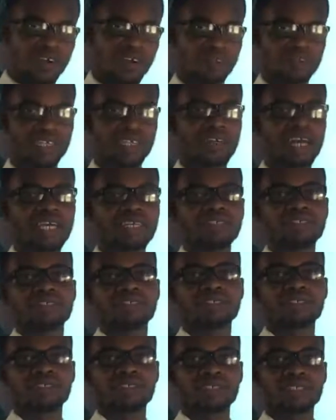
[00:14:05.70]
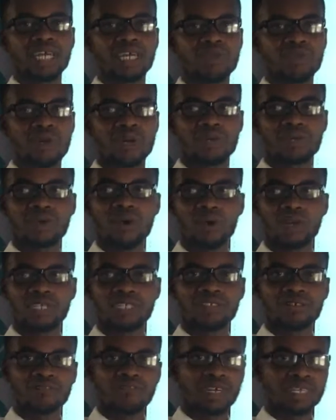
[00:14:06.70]
of the rights. That's why we call
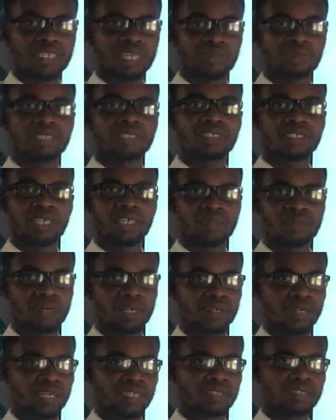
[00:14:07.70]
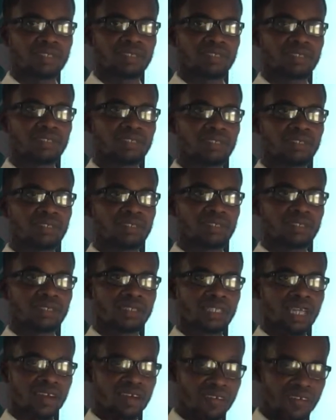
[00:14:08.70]
it fundamental human
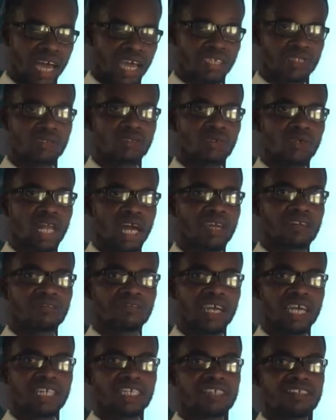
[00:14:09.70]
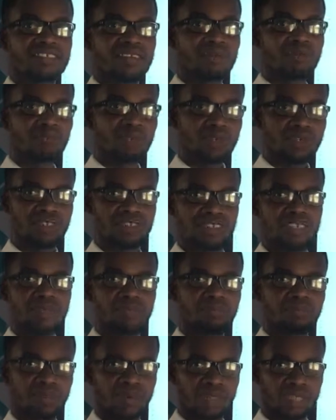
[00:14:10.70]
right. The right to life, and it's the most
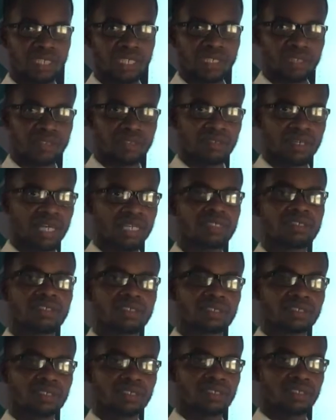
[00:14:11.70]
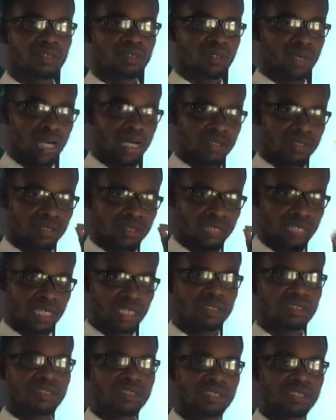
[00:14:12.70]
important right. You can
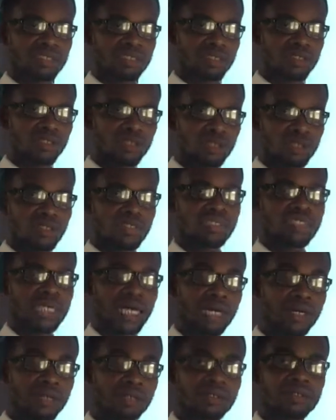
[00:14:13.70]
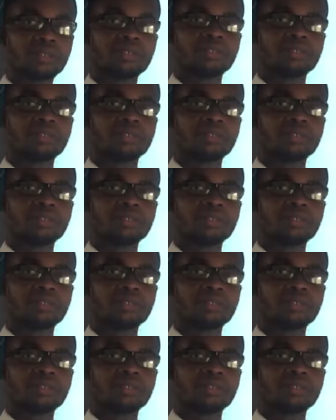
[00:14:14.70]
get this, note it down